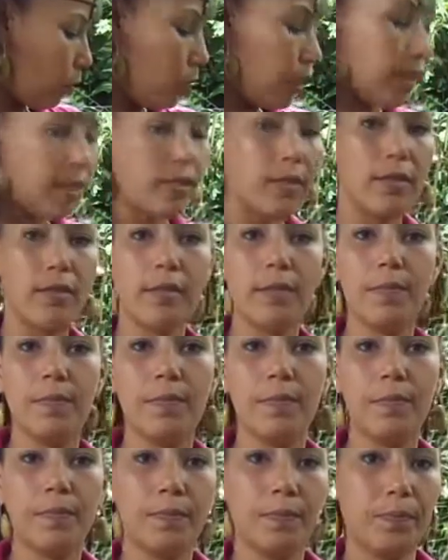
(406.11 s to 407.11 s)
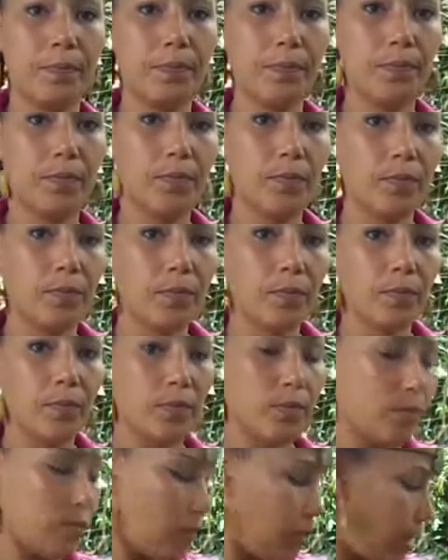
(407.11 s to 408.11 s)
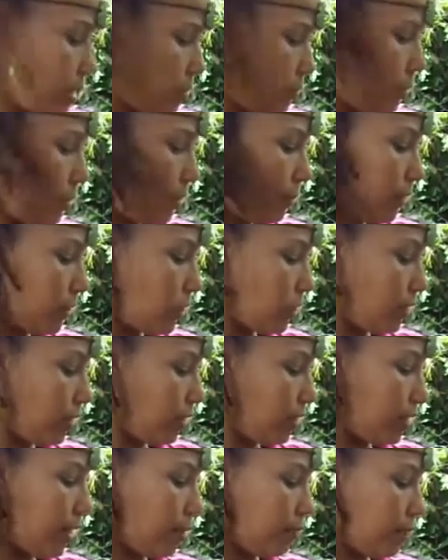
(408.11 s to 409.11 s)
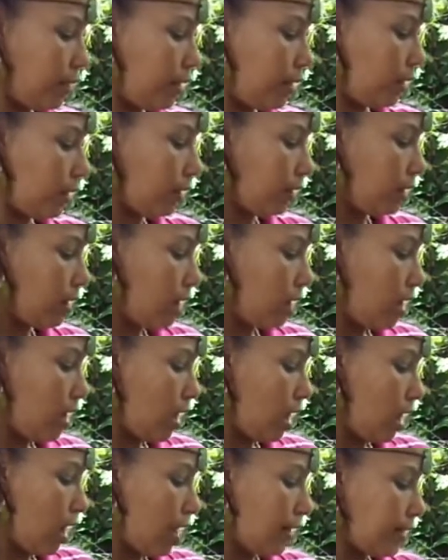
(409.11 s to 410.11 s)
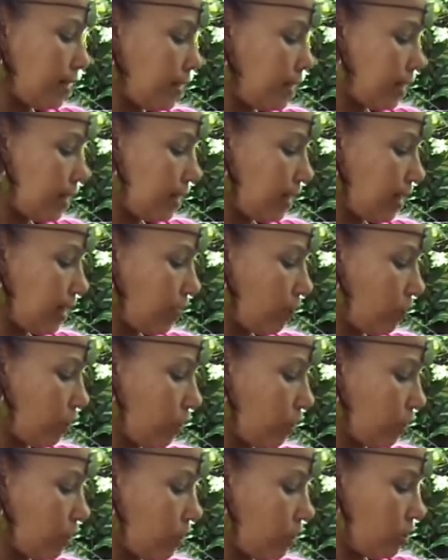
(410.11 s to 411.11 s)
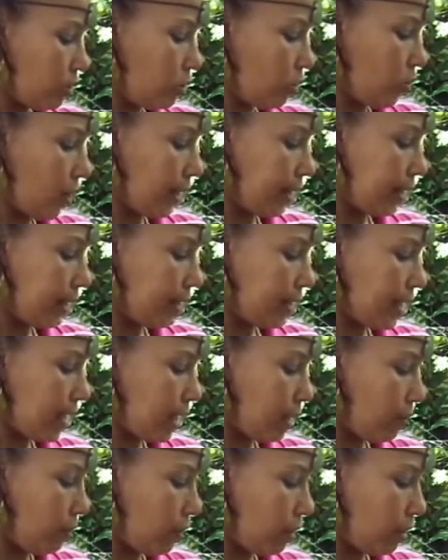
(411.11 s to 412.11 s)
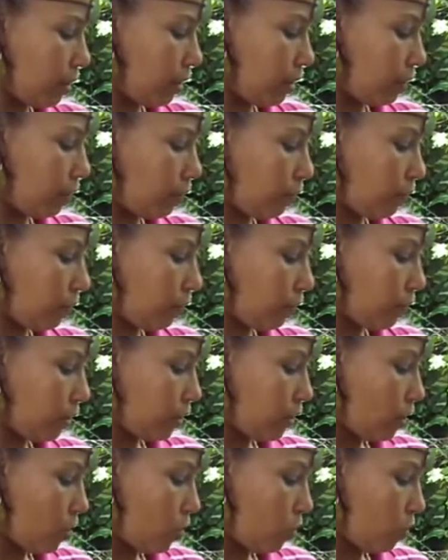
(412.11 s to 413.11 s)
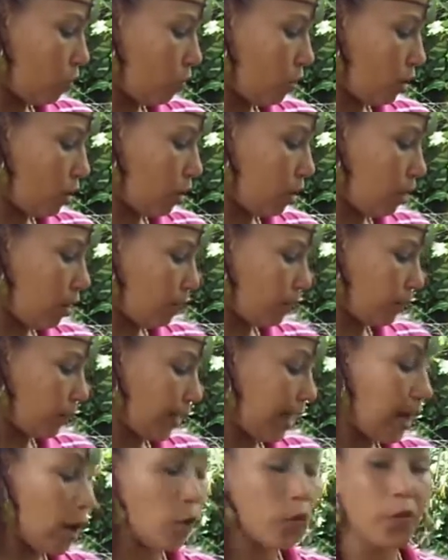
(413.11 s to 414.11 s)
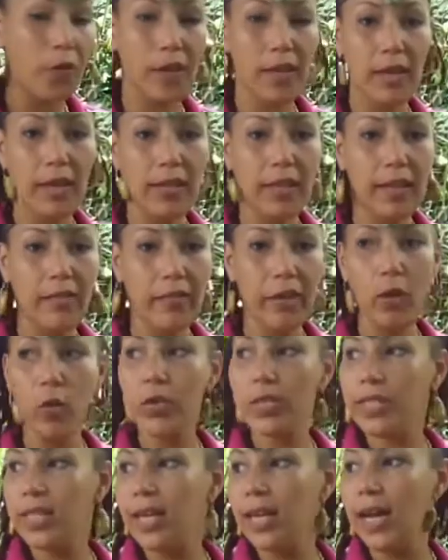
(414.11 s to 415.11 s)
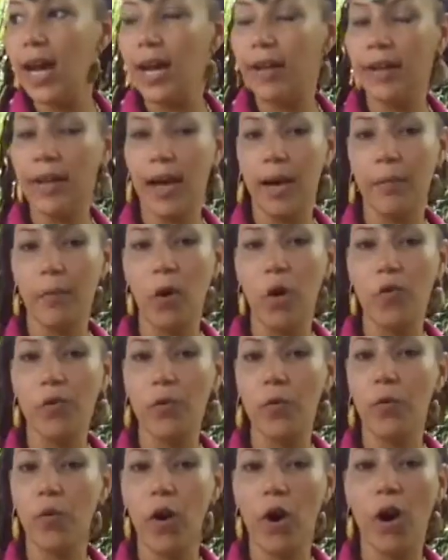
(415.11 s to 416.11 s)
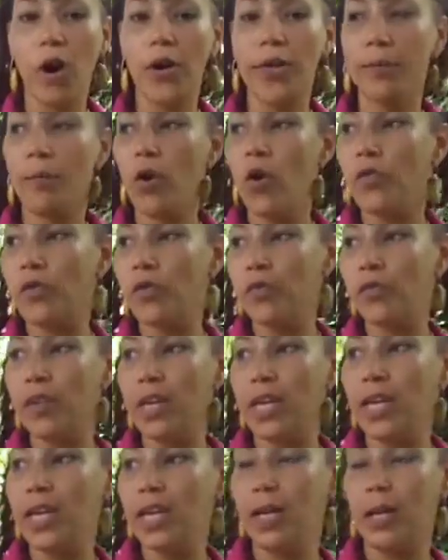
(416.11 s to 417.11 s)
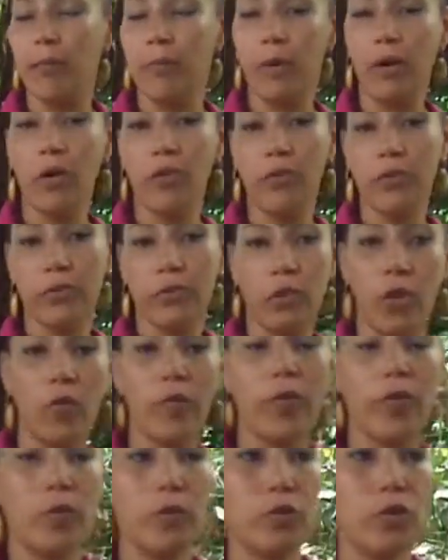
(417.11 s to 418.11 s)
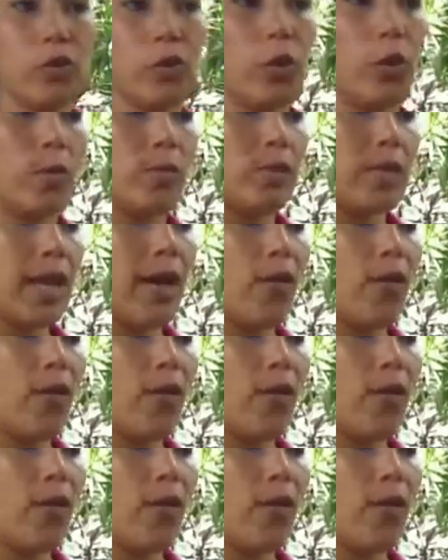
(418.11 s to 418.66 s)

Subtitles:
What else? That's pretty much it. I mean, honestly, if you're going to do any type of healthy living cuisine, I'm over raw and I'm over vegan and I'm over those terms.